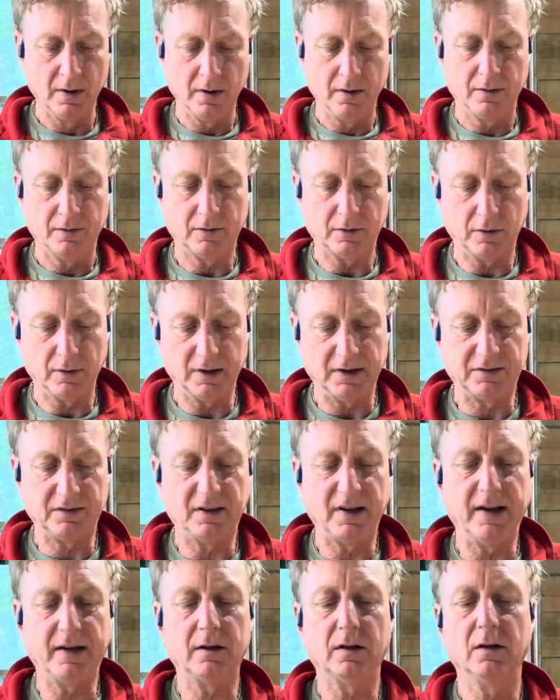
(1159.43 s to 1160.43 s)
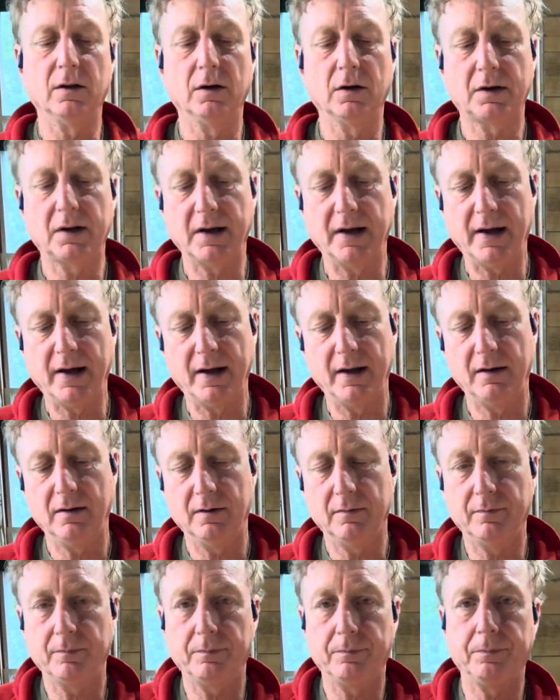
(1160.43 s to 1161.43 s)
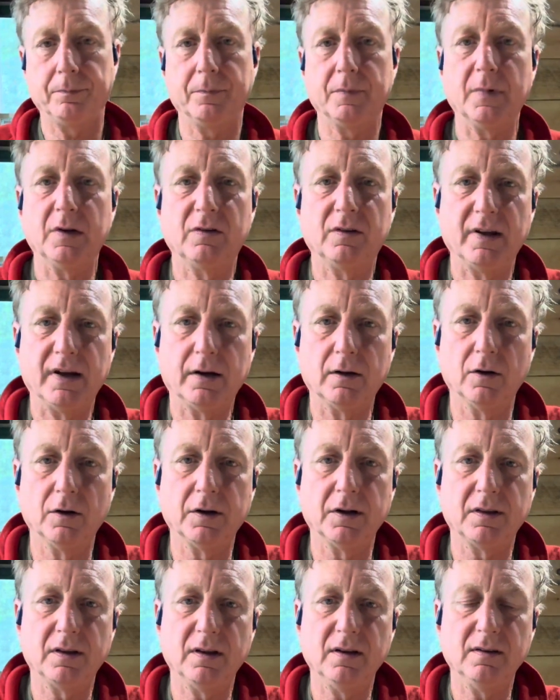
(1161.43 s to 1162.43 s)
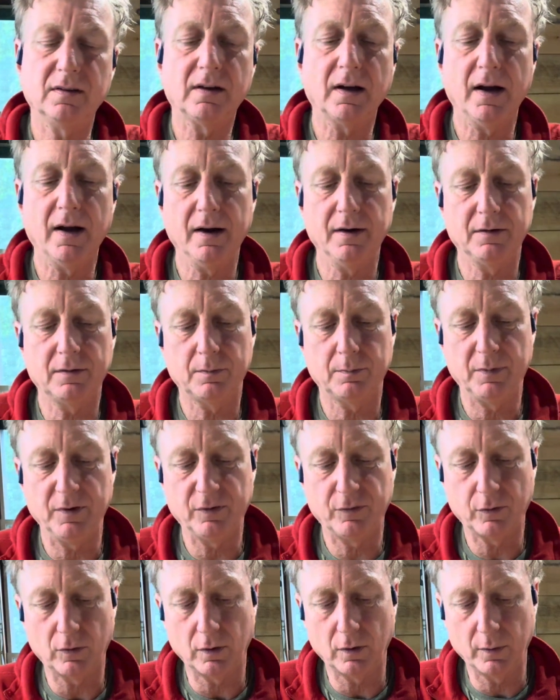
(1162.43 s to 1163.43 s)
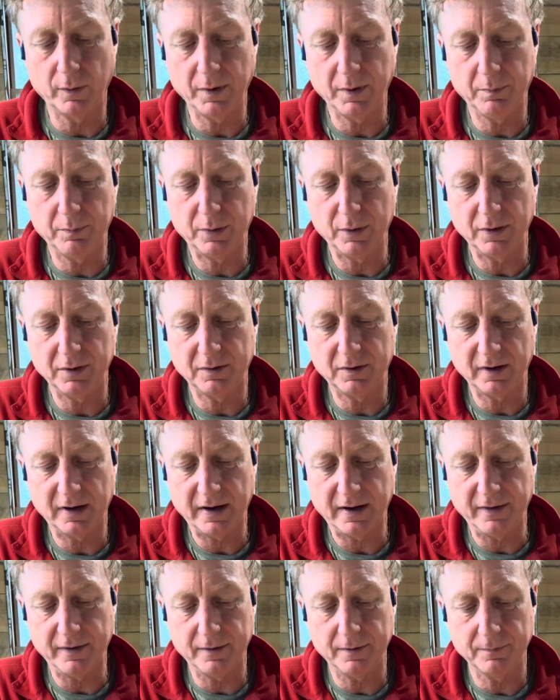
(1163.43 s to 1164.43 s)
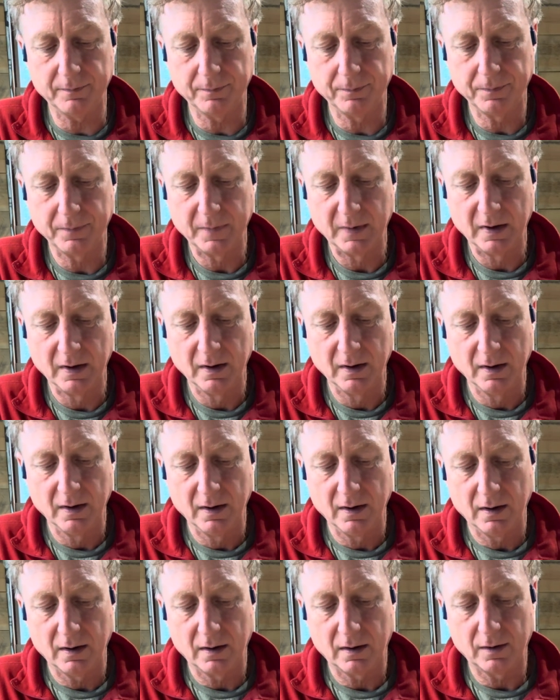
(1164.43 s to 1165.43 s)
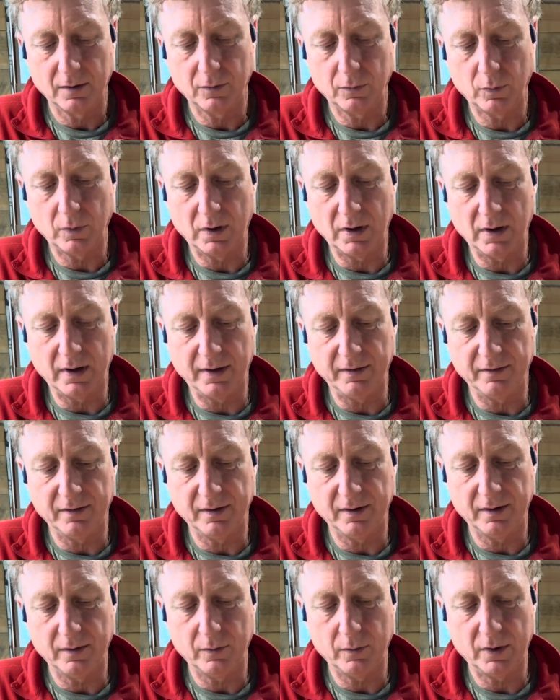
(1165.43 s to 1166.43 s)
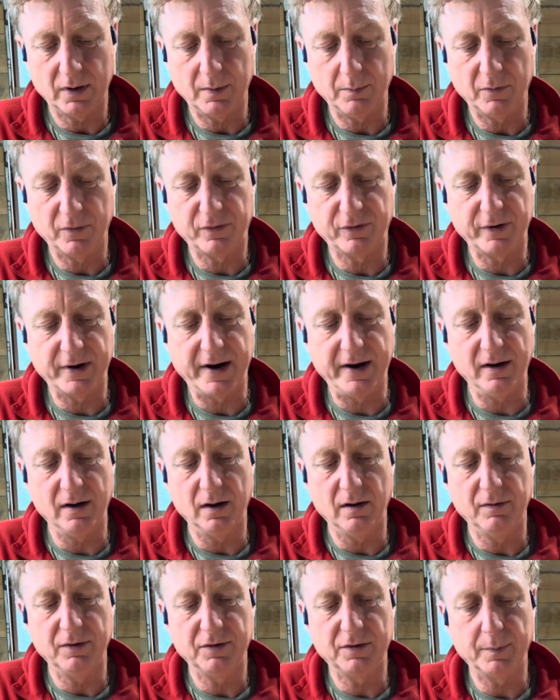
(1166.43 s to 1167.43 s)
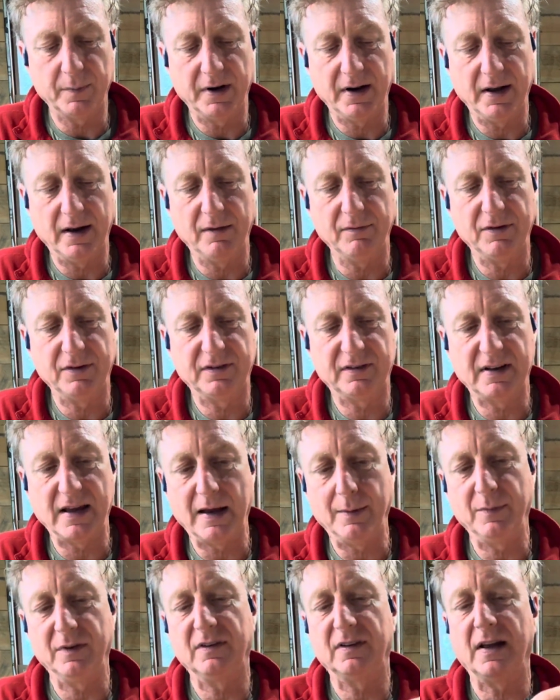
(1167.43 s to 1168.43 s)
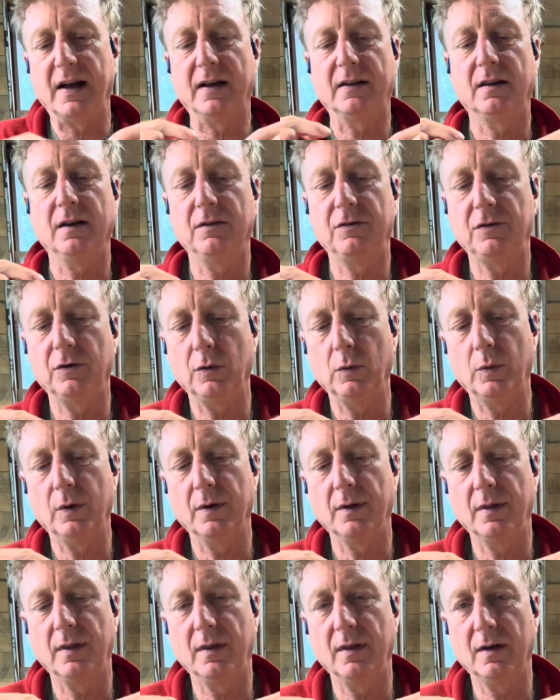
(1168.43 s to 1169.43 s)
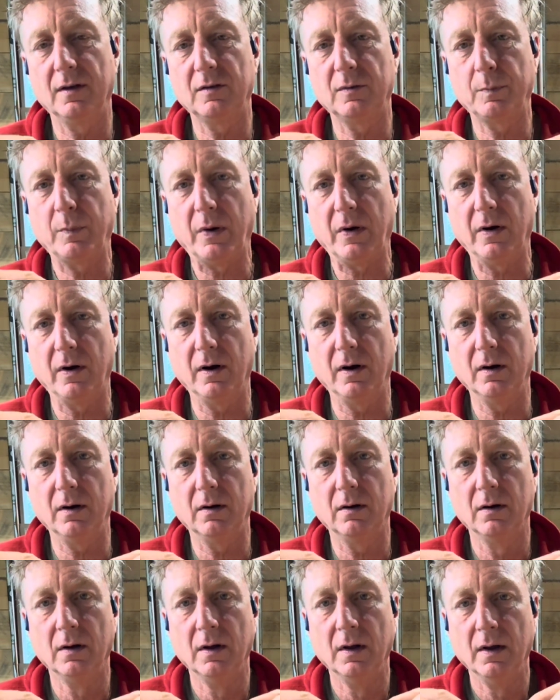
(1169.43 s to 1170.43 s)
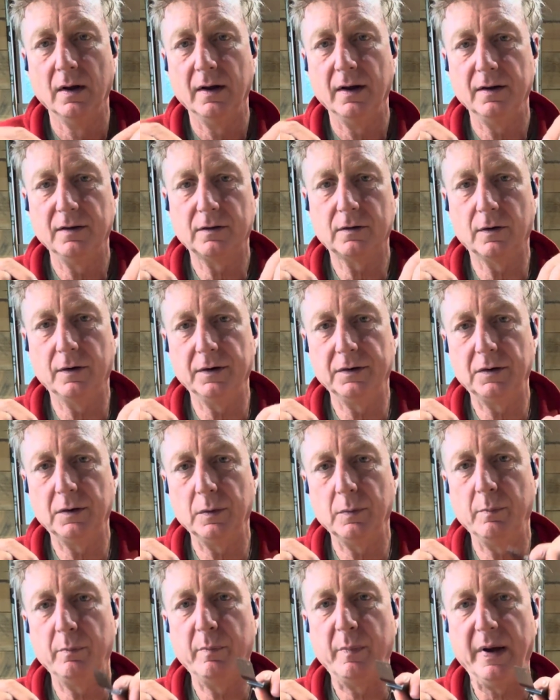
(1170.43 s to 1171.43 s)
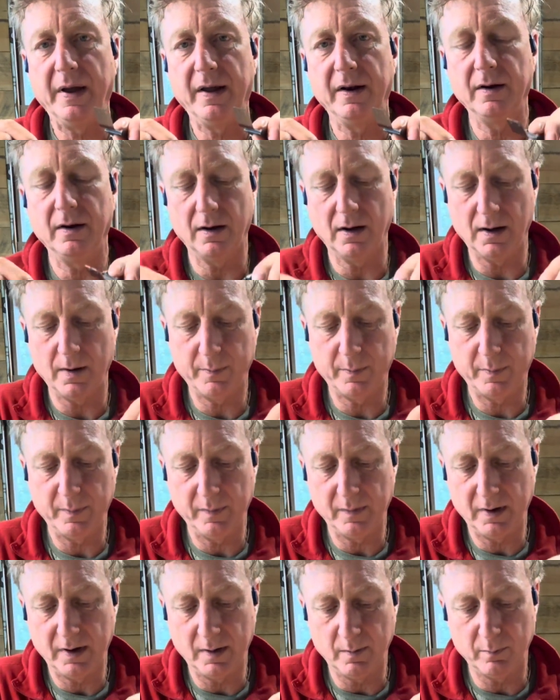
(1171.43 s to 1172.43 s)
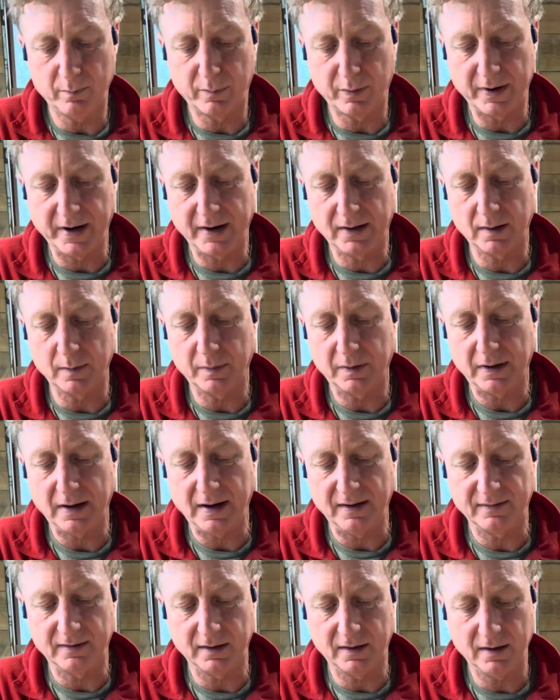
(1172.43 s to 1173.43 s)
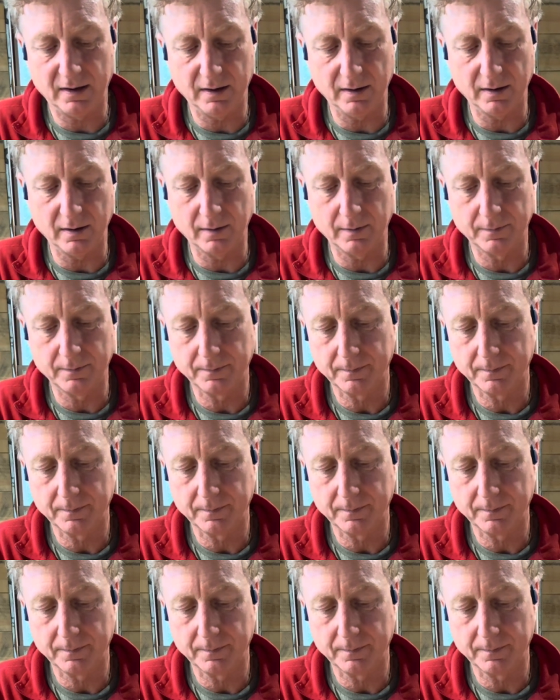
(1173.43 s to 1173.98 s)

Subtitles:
So let's take a look at these guys before we put it together, because what I'm afraid of is I'm going to have the same exact issue where this part is going to bend up and break the plastic here.